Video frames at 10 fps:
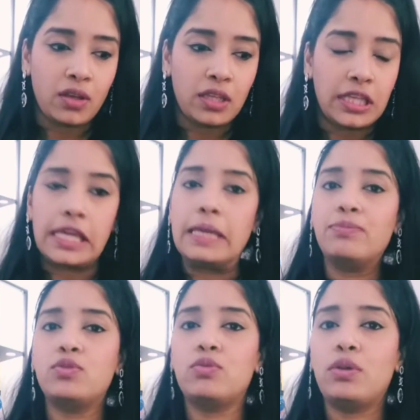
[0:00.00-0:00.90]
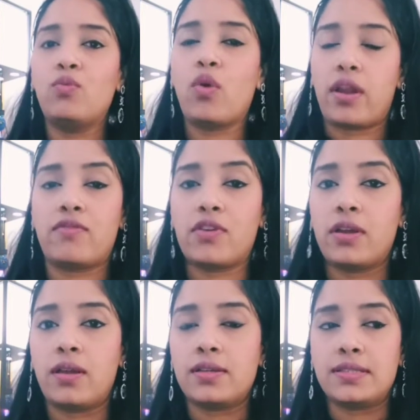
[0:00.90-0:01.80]
keep doing whatever
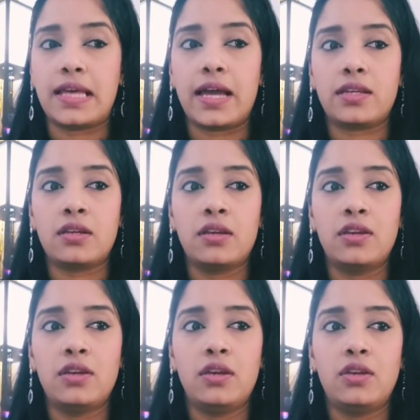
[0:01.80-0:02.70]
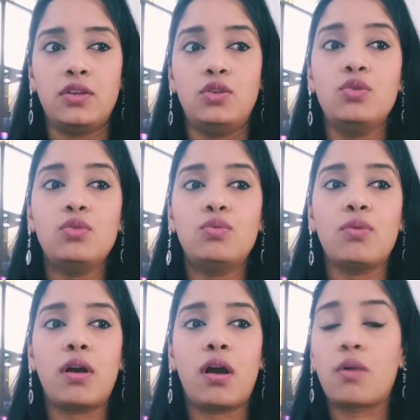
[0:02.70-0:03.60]
it is that you
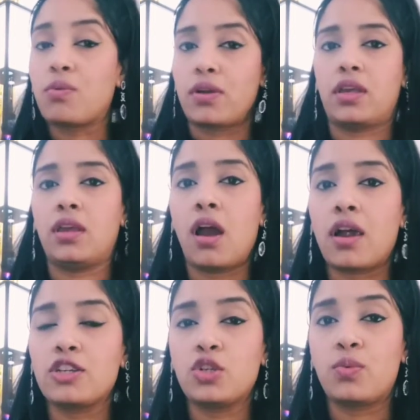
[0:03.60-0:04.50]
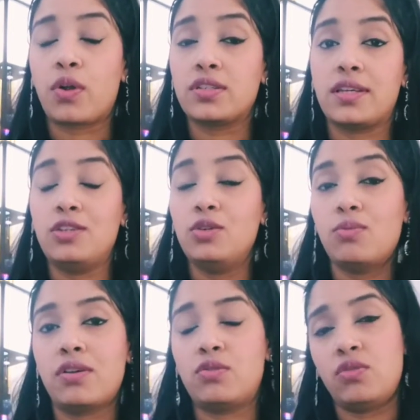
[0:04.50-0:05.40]
are working hard towards and you
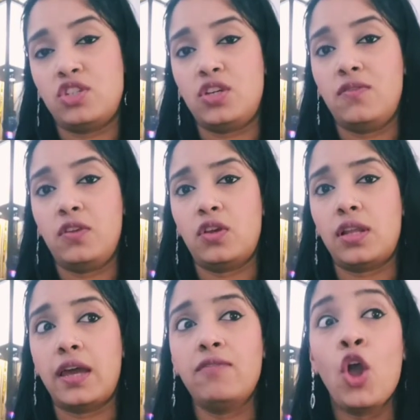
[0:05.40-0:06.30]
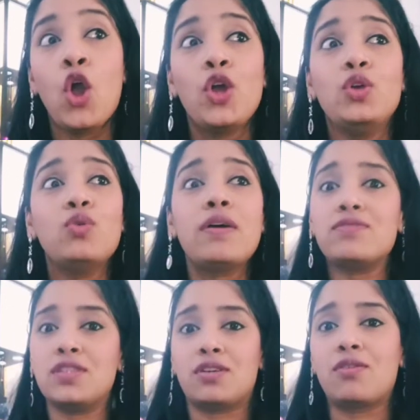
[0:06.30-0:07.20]
want to achieve in your life, you have
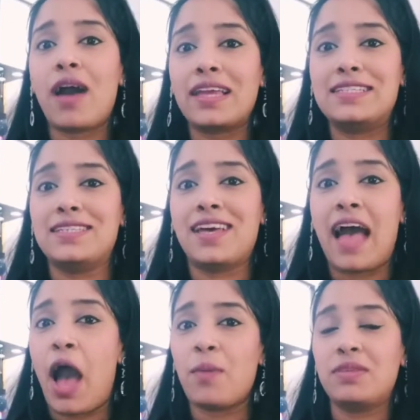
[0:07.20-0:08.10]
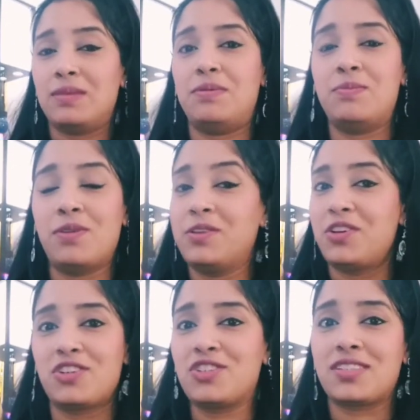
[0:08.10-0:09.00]
zero idea how many people
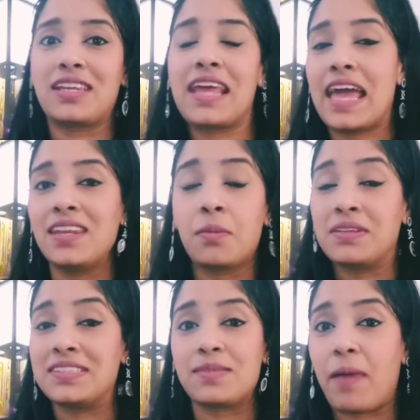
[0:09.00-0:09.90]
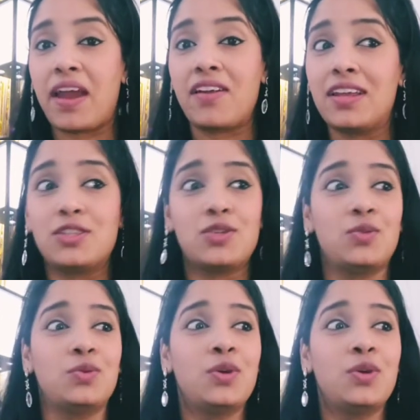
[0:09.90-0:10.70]
you're just going to end up inspiring to